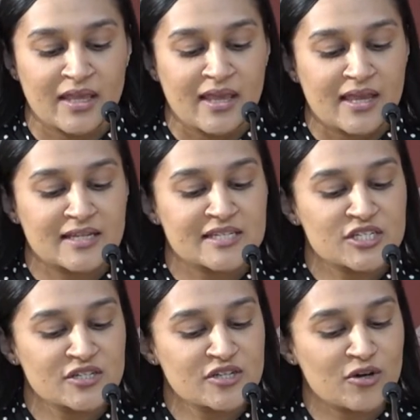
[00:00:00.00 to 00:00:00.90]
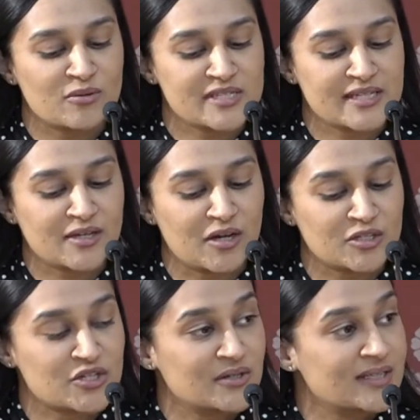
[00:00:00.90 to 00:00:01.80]
In addition to hosting
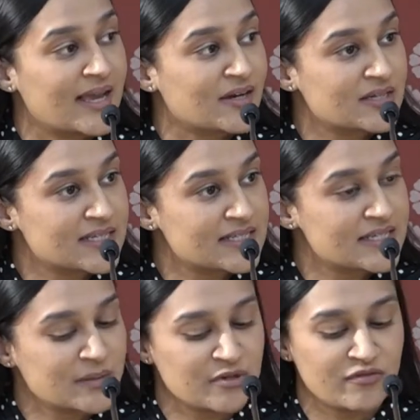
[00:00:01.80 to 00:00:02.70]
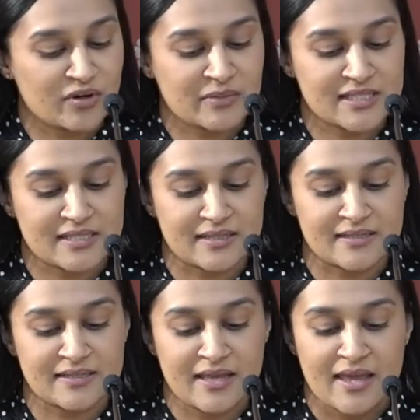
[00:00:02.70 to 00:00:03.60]
cultural and artistic
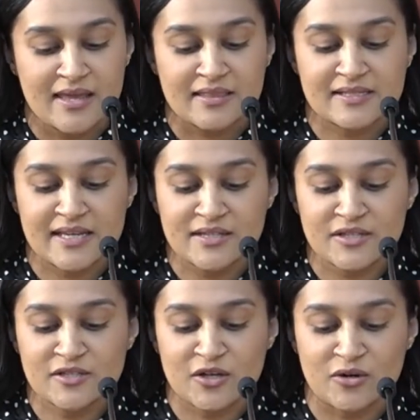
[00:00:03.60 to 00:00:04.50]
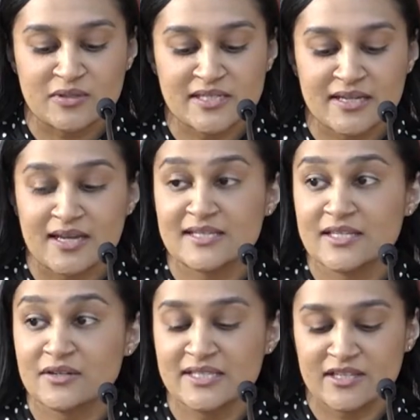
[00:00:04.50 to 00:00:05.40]
performances, the centers host a
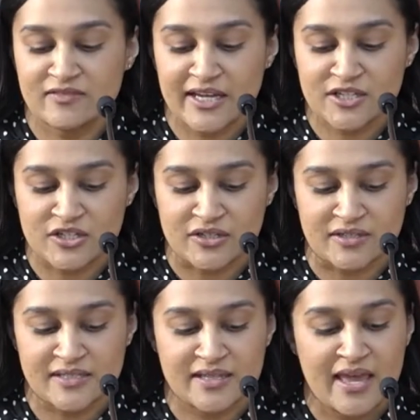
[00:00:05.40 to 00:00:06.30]
series of lectures